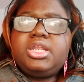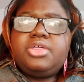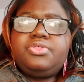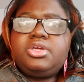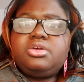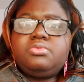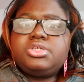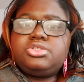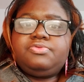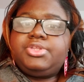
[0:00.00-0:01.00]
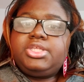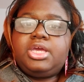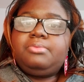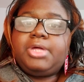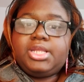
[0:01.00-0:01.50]
I think it was
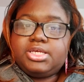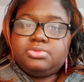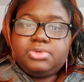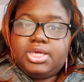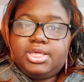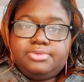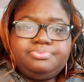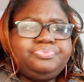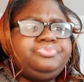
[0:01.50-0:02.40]
258 my last weigh-in.